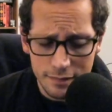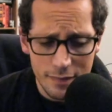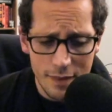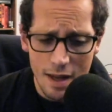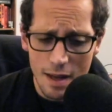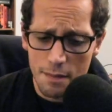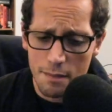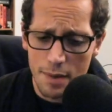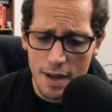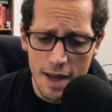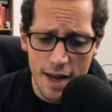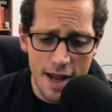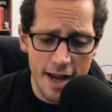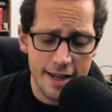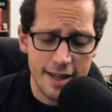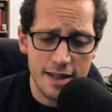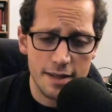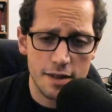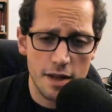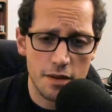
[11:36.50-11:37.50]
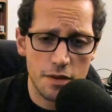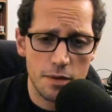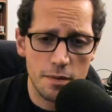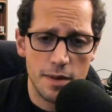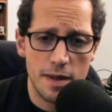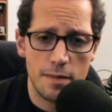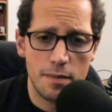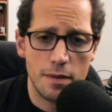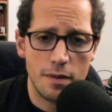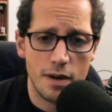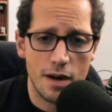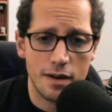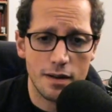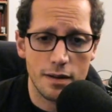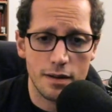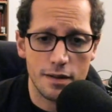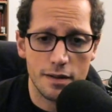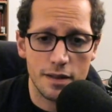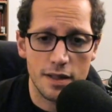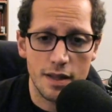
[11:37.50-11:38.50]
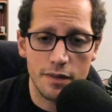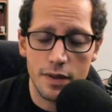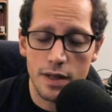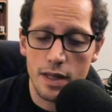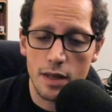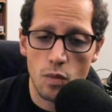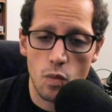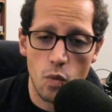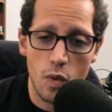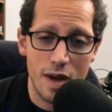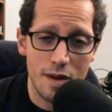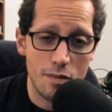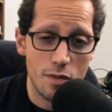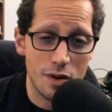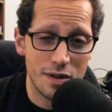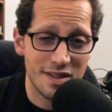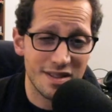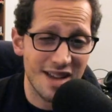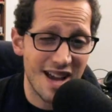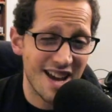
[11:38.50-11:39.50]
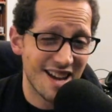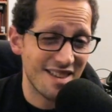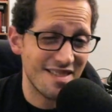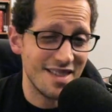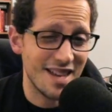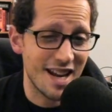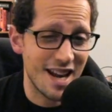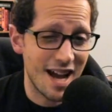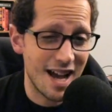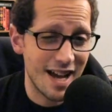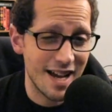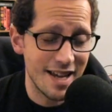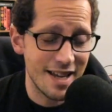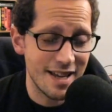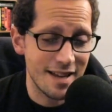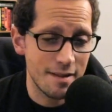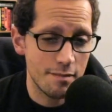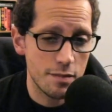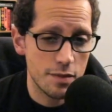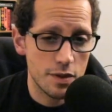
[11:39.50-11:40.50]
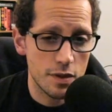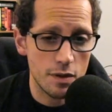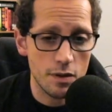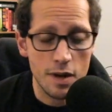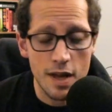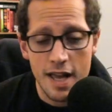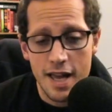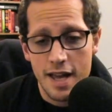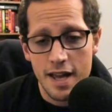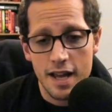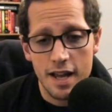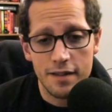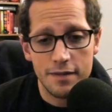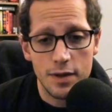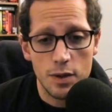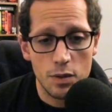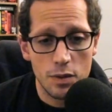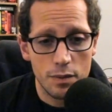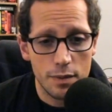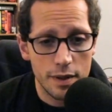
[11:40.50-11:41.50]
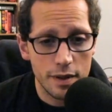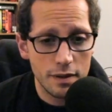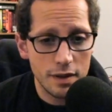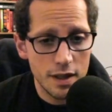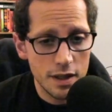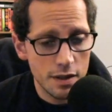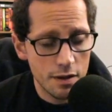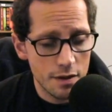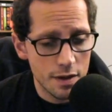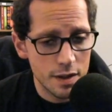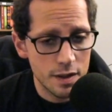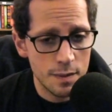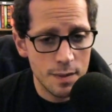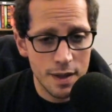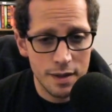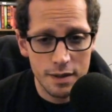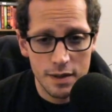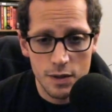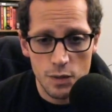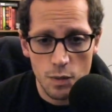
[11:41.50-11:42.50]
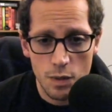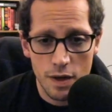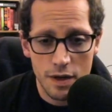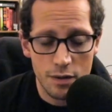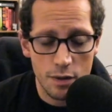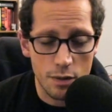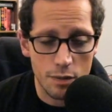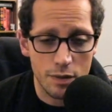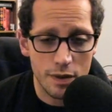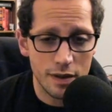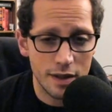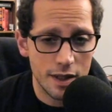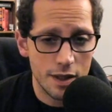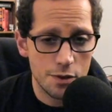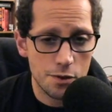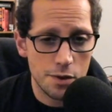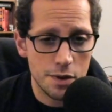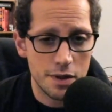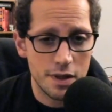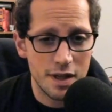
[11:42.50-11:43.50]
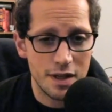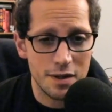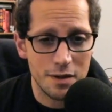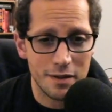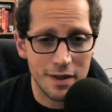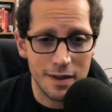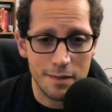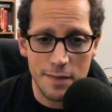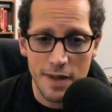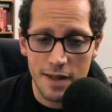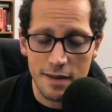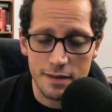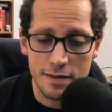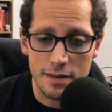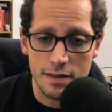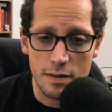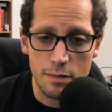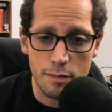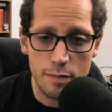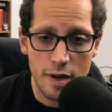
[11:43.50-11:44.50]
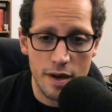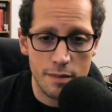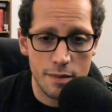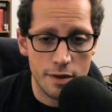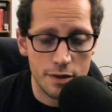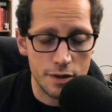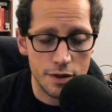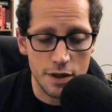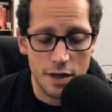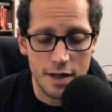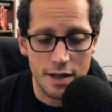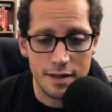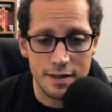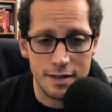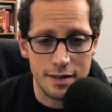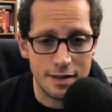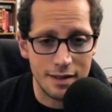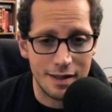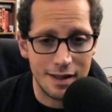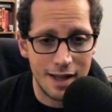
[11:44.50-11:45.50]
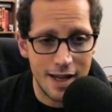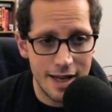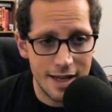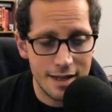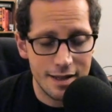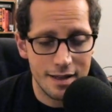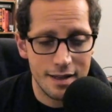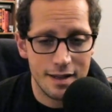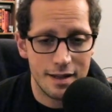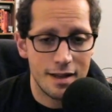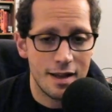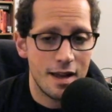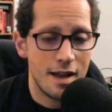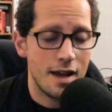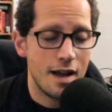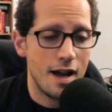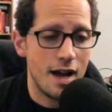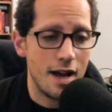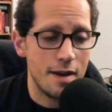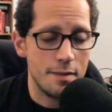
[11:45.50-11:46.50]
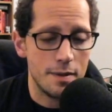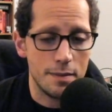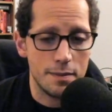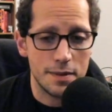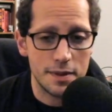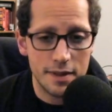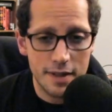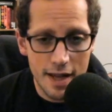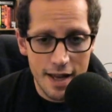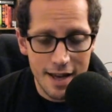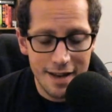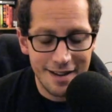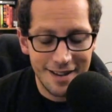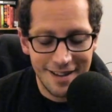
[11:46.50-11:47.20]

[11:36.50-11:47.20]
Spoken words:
But I guess other people are giving it way more slack than I am. So if you were really curious about this one, you were really interested, and you're like, man, this is a bummer, John didn't like it, I'm upset.